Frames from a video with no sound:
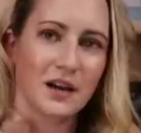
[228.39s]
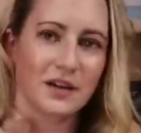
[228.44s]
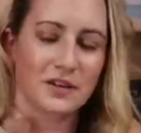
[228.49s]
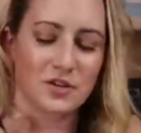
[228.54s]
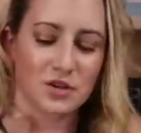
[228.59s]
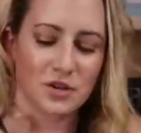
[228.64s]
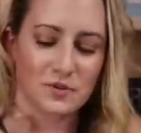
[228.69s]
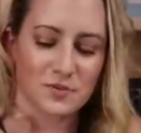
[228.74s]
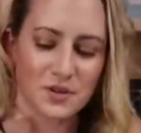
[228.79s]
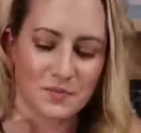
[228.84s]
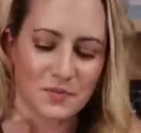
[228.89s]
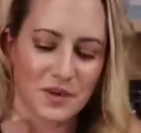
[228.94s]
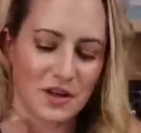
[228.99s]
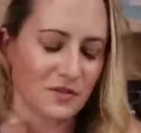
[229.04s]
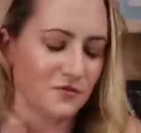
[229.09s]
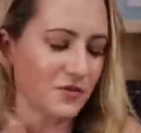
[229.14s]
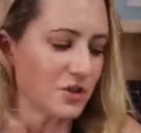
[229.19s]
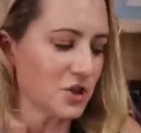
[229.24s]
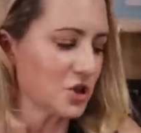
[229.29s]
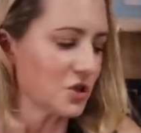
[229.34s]
in terms of
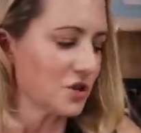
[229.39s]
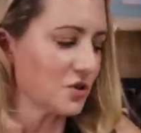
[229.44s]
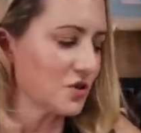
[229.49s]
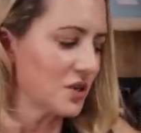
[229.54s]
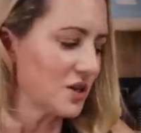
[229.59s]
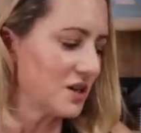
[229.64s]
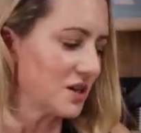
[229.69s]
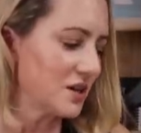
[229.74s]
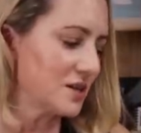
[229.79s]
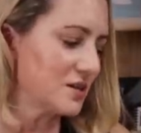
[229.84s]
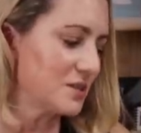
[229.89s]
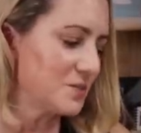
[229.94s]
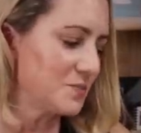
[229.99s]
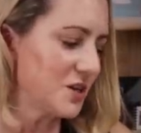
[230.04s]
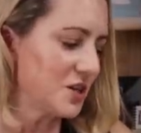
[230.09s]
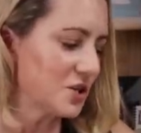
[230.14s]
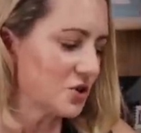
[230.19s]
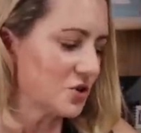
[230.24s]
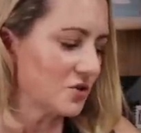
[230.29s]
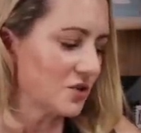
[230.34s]
beneficial ingredients,
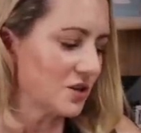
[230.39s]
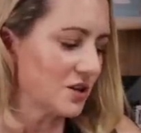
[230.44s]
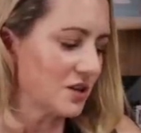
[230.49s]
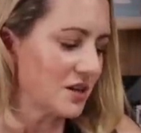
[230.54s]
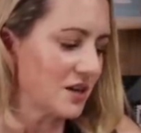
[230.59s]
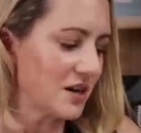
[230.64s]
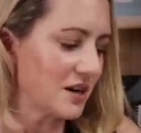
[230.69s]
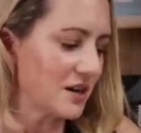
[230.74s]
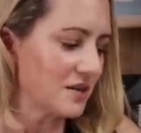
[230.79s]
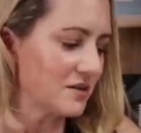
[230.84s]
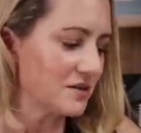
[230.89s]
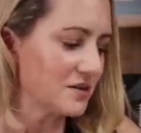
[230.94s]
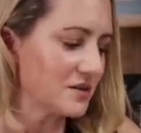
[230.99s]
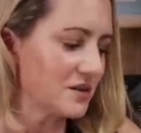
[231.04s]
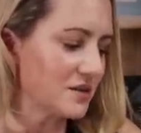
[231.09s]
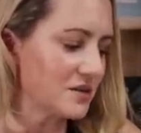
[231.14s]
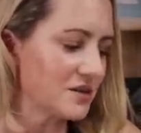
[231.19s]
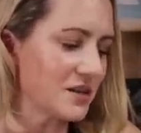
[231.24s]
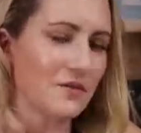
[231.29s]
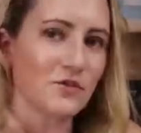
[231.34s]
Peach and Lily
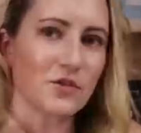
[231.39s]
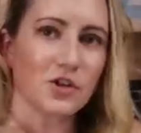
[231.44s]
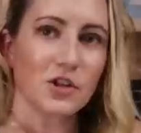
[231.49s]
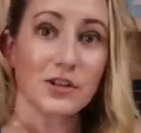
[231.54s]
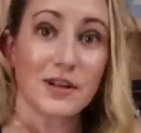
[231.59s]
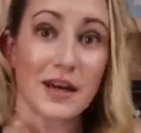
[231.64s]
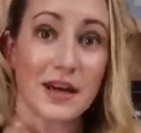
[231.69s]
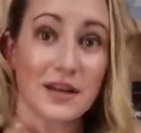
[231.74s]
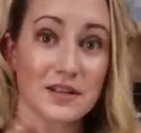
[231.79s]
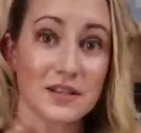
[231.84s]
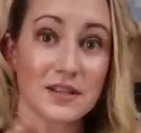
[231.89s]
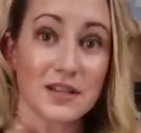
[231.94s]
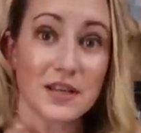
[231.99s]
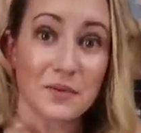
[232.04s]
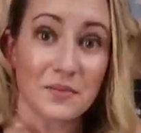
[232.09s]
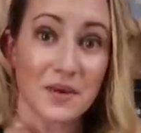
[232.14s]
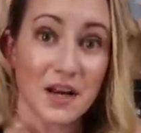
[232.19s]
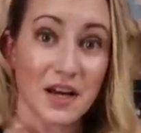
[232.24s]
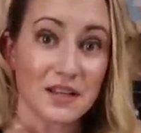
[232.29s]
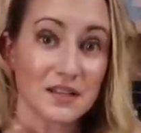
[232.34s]
has several
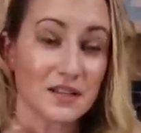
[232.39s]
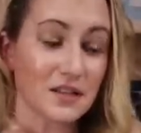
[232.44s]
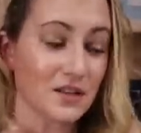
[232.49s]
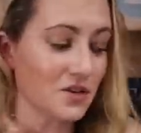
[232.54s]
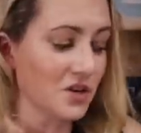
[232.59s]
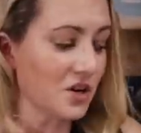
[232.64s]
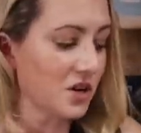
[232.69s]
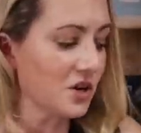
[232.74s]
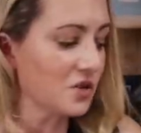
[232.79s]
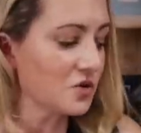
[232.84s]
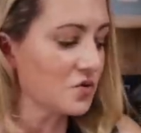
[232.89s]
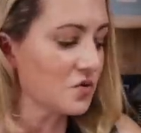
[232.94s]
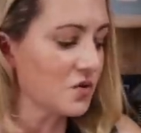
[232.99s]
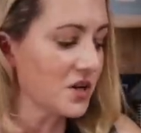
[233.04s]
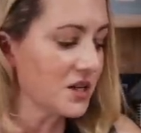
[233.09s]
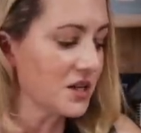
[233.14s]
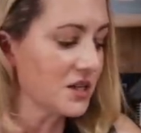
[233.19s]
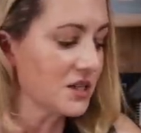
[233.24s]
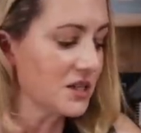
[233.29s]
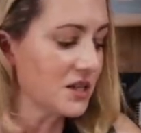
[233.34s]
niacinamides in there,
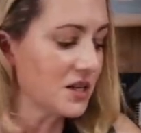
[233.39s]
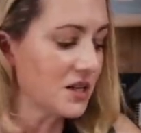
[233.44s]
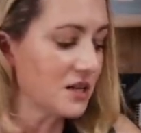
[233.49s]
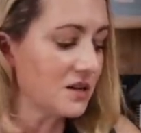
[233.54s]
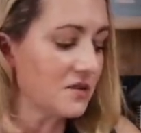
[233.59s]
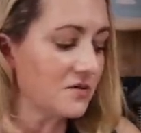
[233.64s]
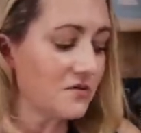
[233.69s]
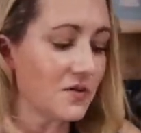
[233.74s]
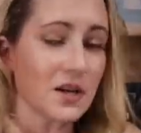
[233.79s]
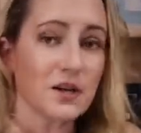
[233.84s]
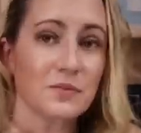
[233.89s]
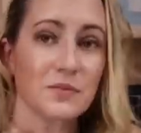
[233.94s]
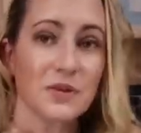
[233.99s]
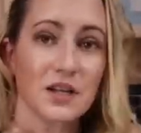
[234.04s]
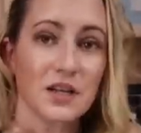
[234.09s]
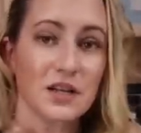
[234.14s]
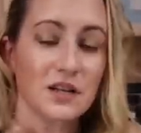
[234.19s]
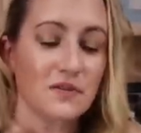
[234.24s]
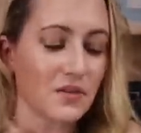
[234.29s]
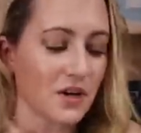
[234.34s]
green tea,
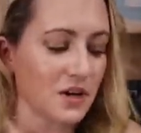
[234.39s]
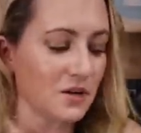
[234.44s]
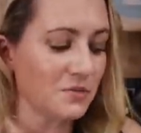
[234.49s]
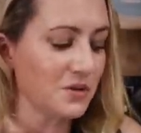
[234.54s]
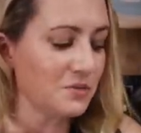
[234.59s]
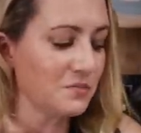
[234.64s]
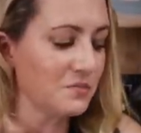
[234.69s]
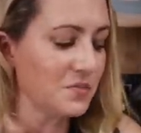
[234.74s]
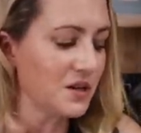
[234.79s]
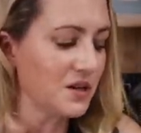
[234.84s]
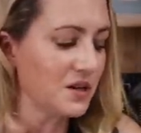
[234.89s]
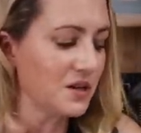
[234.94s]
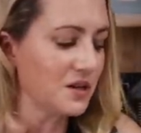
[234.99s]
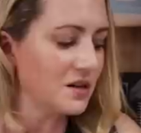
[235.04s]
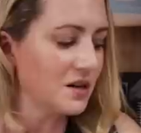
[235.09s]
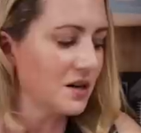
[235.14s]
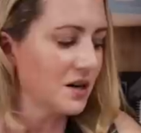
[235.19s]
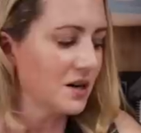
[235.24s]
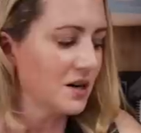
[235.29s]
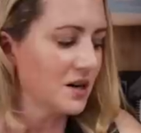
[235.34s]
vitamin E, vitamin
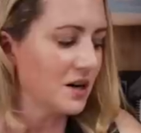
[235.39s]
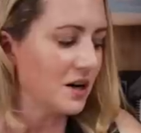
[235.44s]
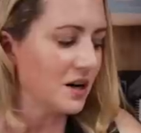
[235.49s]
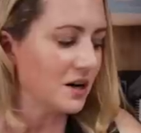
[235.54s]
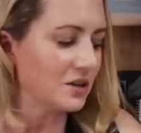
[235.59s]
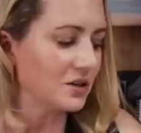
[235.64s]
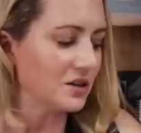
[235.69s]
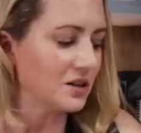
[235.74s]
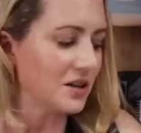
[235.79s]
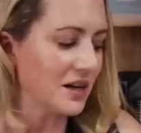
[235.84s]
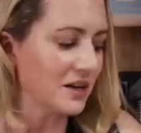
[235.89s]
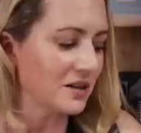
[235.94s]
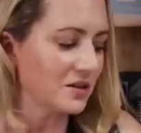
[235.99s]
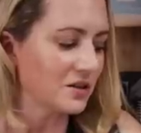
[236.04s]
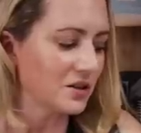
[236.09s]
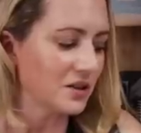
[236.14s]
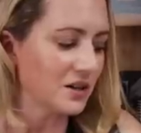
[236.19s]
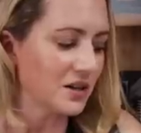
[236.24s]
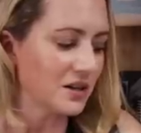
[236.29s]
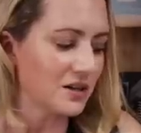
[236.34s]
B,
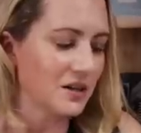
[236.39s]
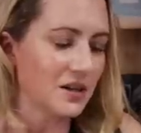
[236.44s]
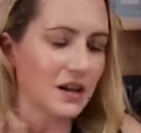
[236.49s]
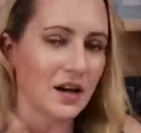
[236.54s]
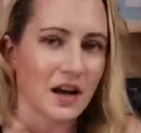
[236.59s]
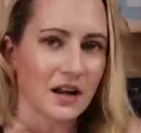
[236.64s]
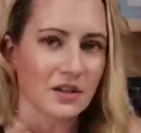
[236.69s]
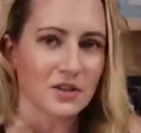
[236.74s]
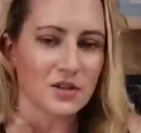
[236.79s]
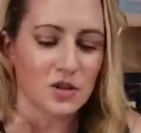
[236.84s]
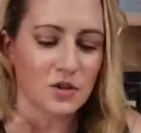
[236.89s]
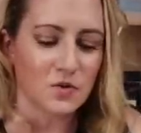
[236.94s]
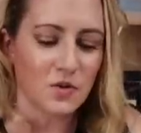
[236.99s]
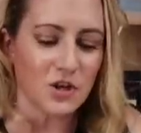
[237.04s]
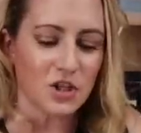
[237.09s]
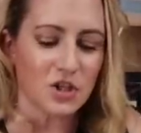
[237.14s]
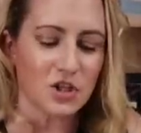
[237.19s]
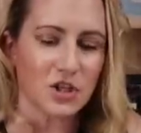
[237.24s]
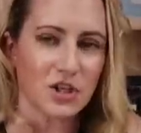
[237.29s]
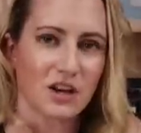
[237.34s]
lanolin. The
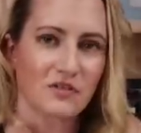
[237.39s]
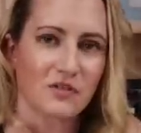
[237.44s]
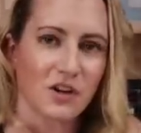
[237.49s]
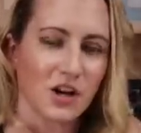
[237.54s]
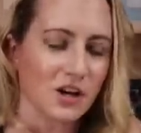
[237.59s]
Sweet Chef